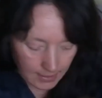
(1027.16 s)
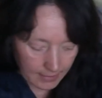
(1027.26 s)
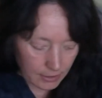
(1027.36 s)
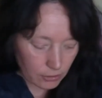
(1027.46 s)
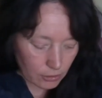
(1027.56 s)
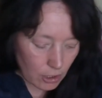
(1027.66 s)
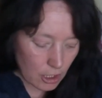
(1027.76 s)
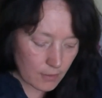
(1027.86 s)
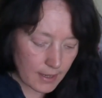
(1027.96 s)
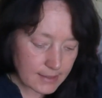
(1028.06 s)
The other
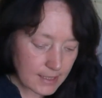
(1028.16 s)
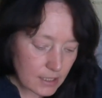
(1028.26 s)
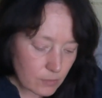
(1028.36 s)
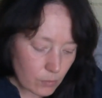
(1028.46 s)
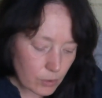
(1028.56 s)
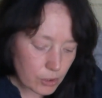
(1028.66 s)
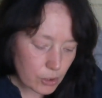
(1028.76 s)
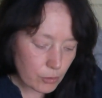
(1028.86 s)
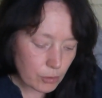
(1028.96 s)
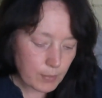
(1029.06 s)
colour I did was the
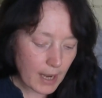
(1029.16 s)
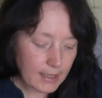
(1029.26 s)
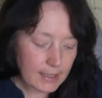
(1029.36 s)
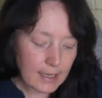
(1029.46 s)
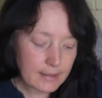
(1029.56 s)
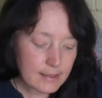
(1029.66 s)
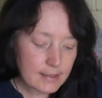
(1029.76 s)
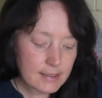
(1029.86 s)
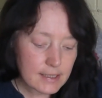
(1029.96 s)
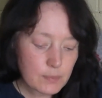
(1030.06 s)
Rudbeckia. I know
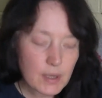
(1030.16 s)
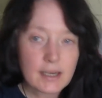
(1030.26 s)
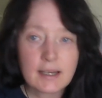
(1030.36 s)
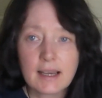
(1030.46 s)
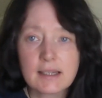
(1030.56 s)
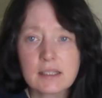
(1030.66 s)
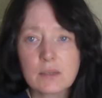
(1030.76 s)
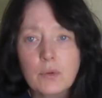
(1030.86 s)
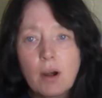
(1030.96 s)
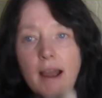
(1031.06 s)
this has been a nice
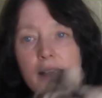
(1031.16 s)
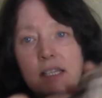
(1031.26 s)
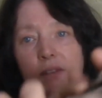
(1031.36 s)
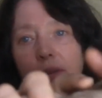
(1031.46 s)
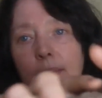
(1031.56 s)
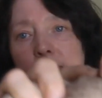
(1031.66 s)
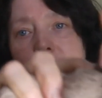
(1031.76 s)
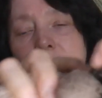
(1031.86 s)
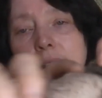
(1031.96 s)
surprise for me.